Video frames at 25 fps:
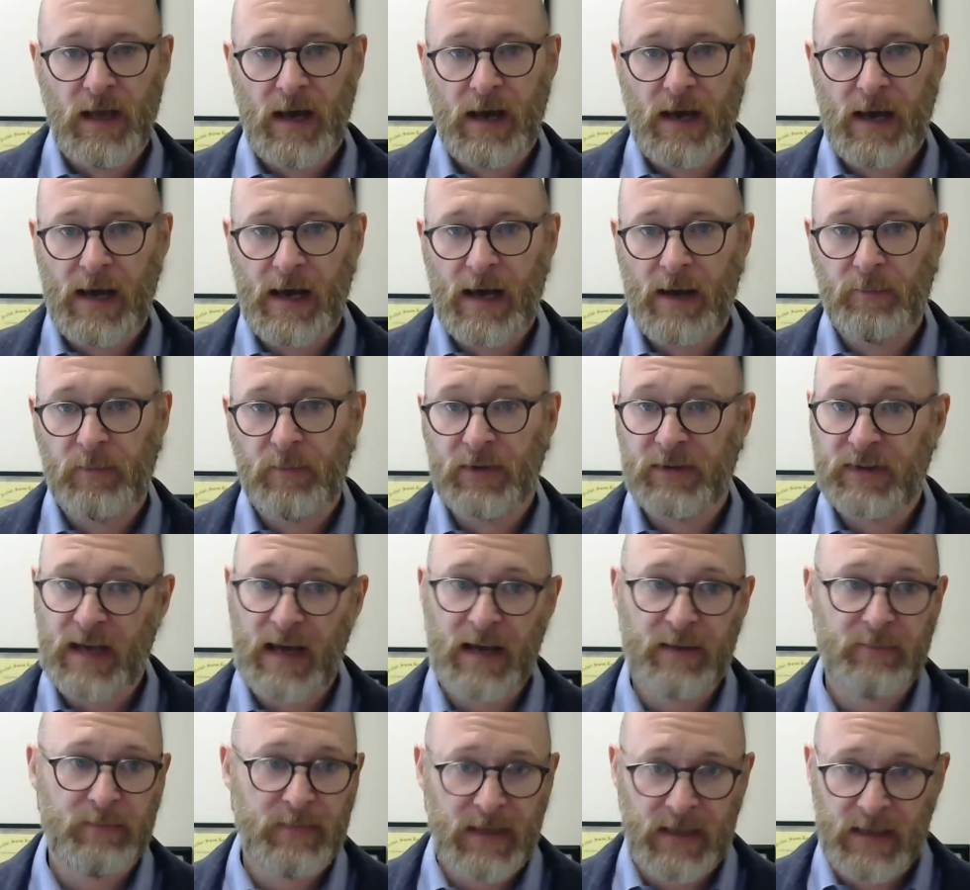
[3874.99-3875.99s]
But
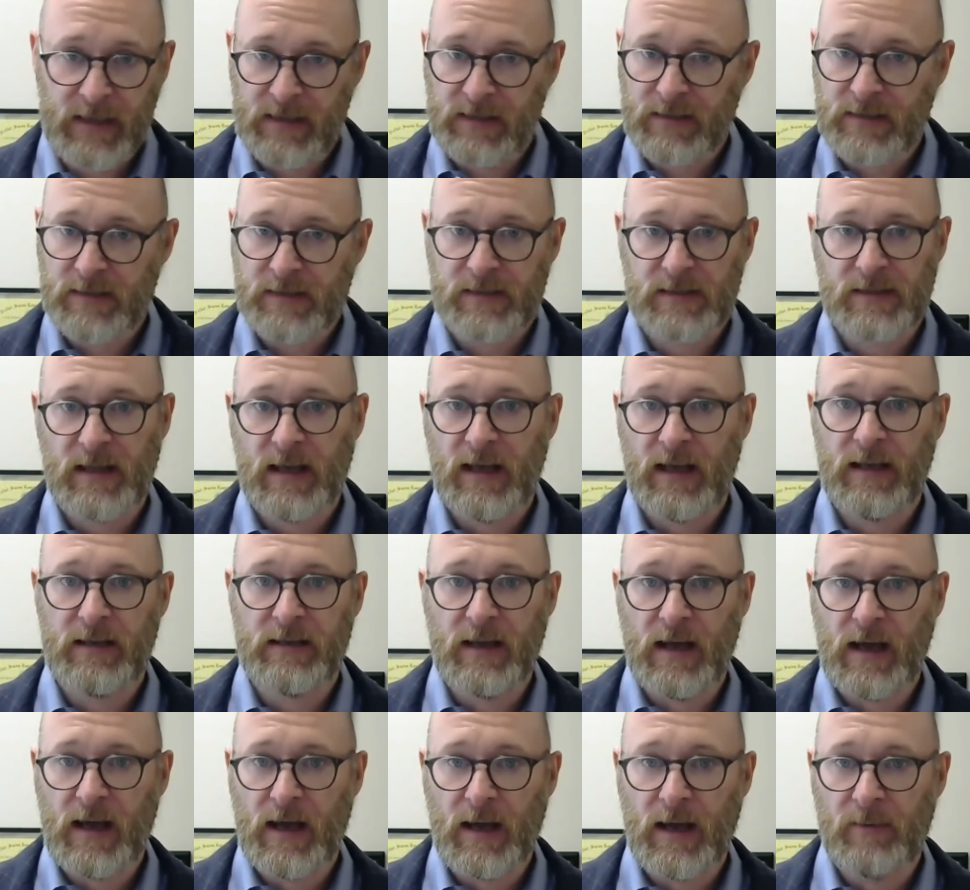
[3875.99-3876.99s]
that means that
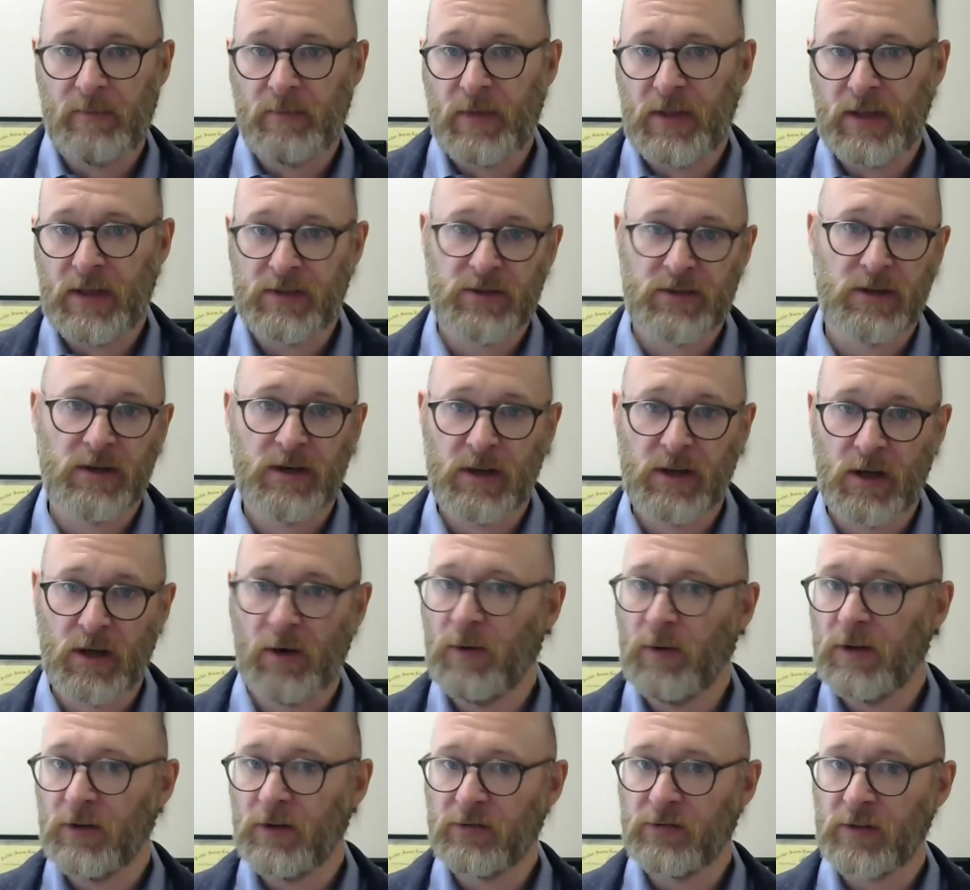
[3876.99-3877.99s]
things are going to go a
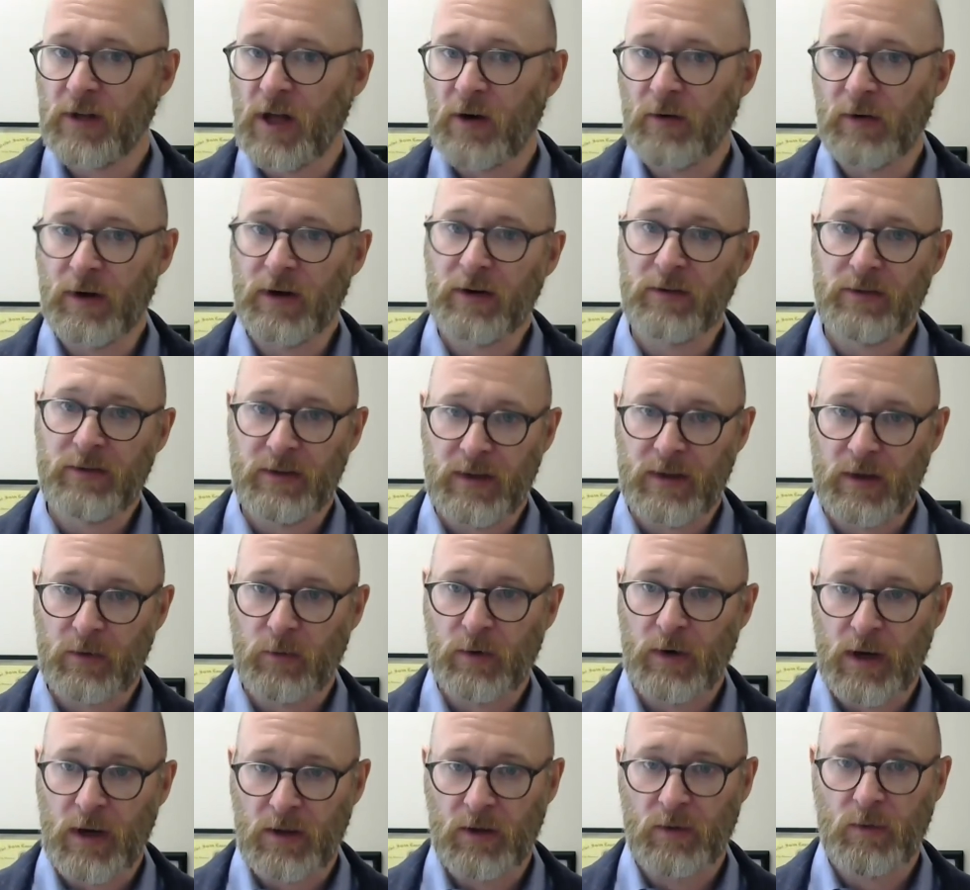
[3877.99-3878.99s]
little slower than they
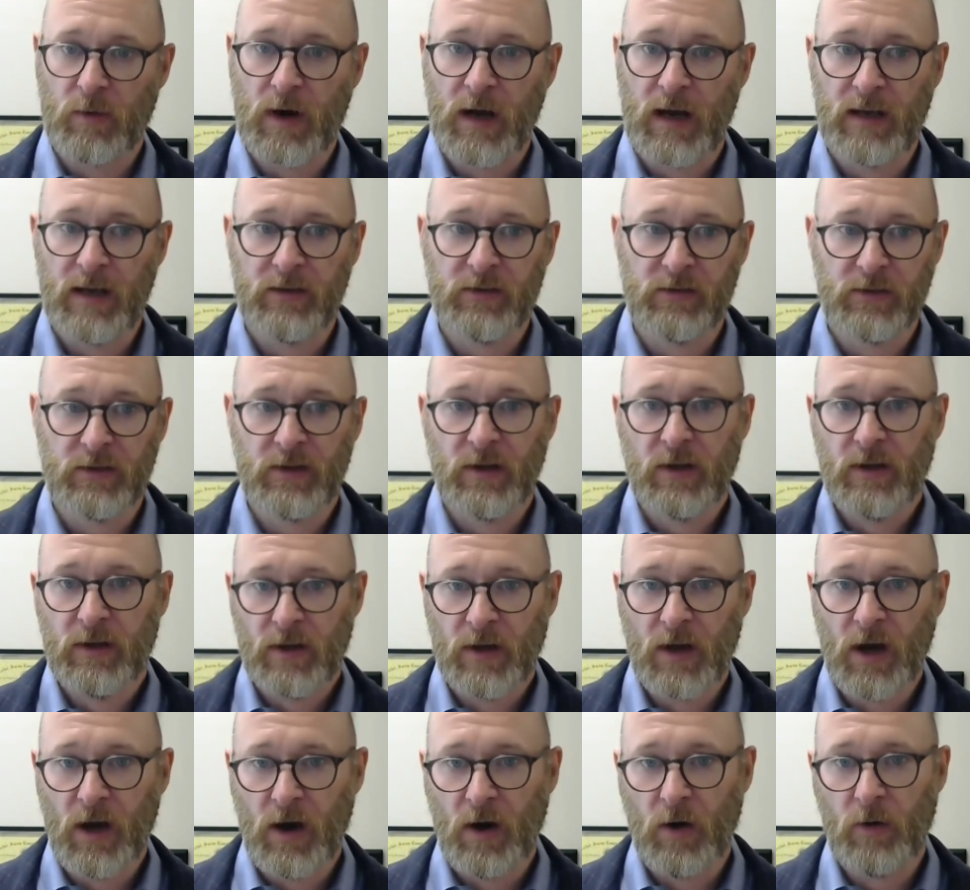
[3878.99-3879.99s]
would otherwise
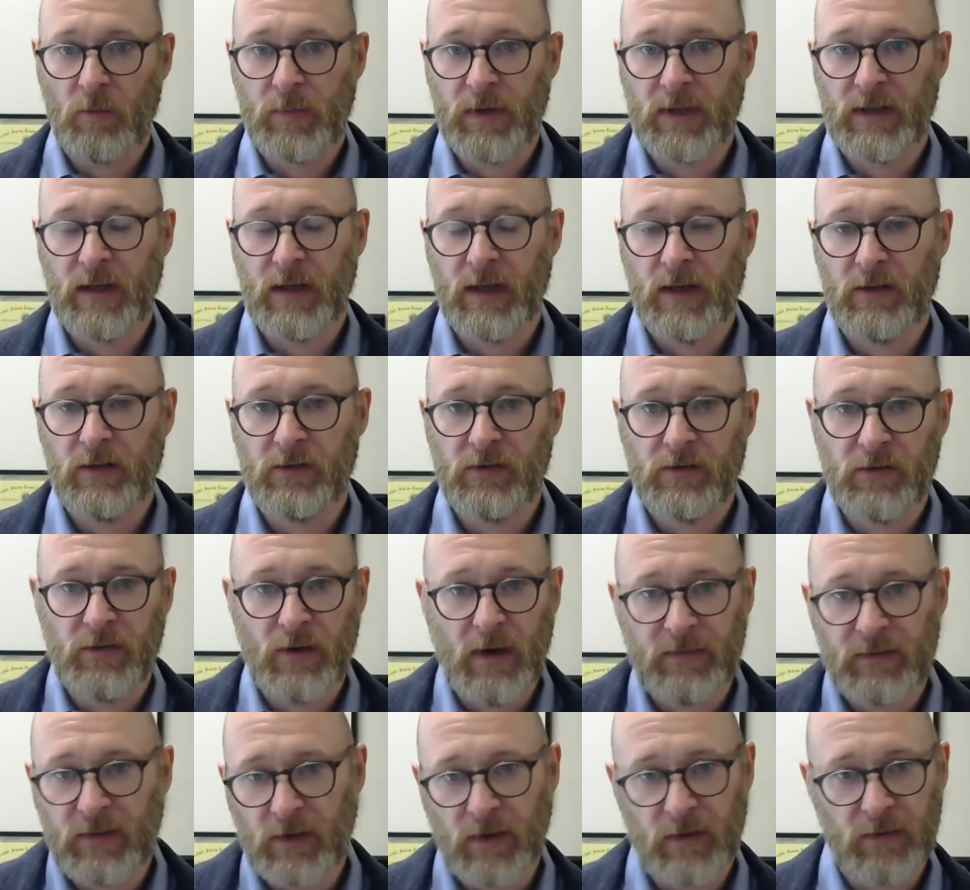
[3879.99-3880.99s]
go, because you
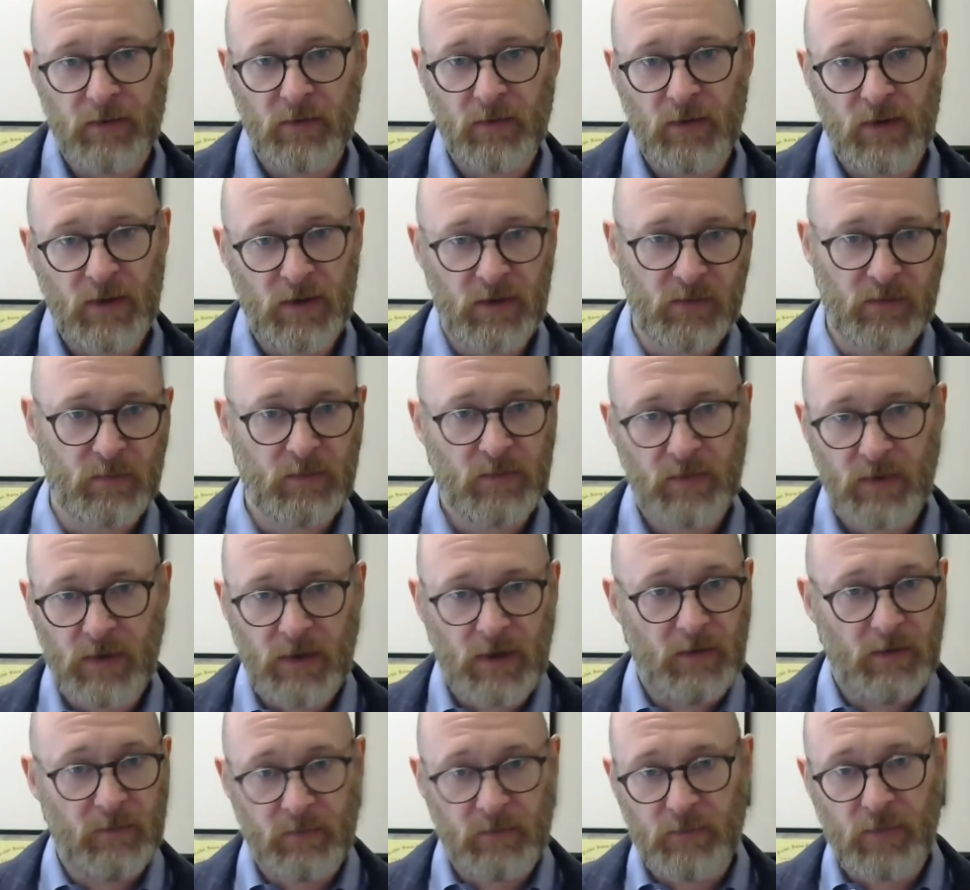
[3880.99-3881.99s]
have to go through these,
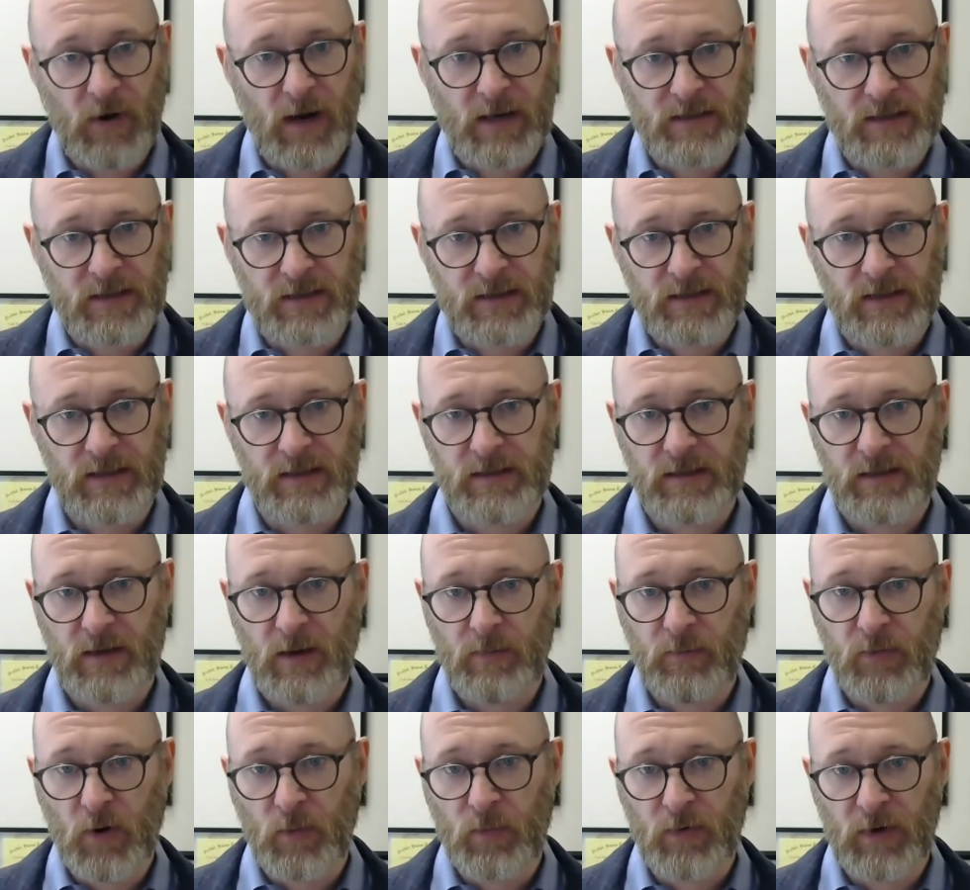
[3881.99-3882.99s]
processes
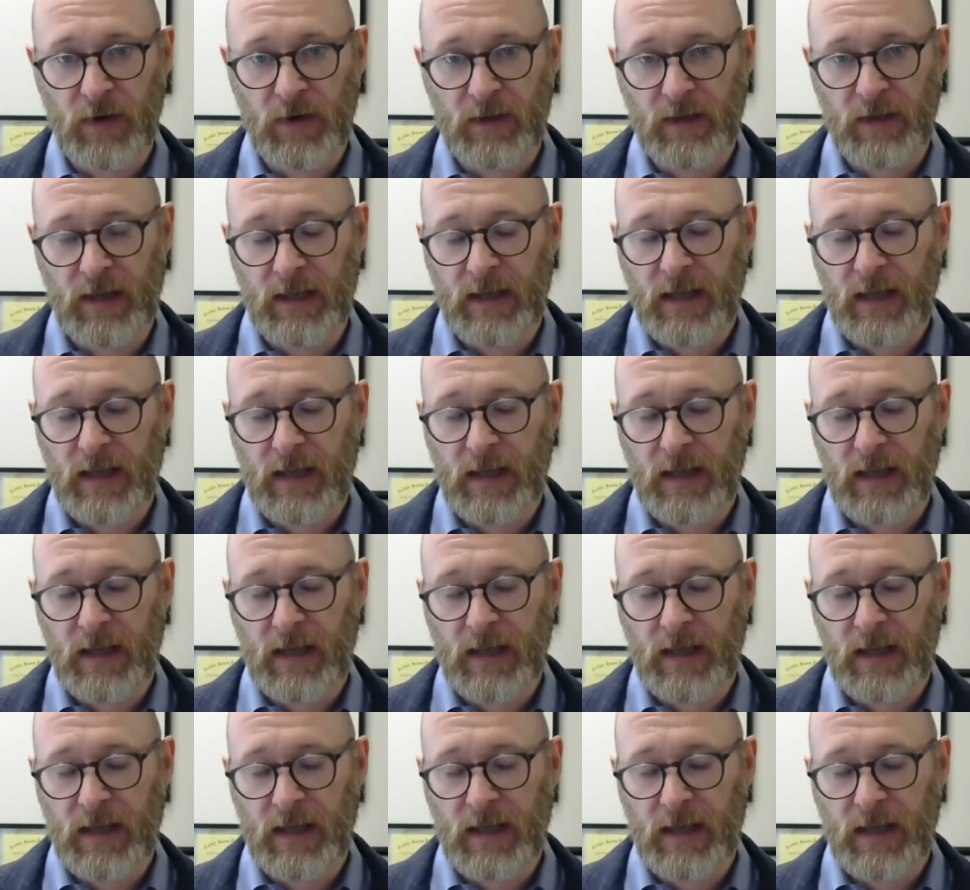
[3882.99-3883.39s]
appropriately.